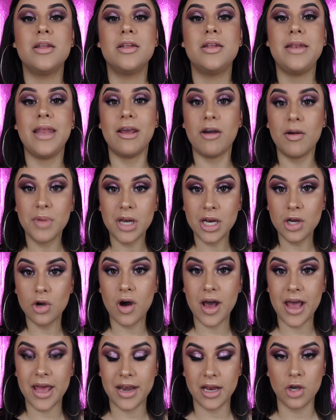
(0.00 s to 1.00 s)
Now I'm gonna go
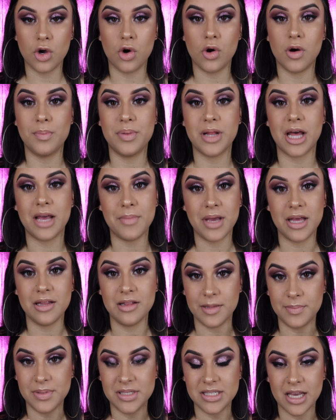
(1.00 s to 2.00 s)
ahead and go apply my
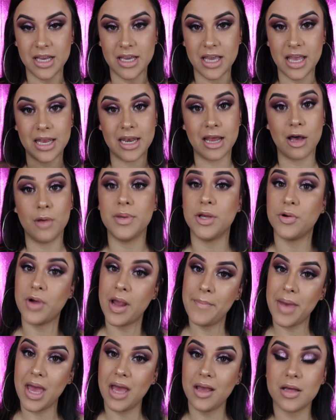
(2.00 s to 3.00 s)
lipstick, and I'll be
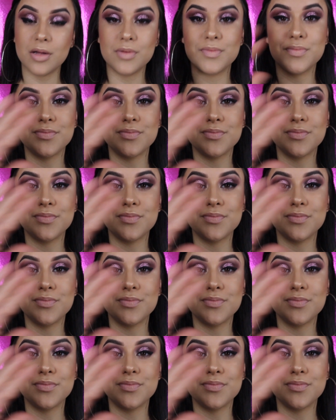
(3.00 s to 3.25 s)
right back.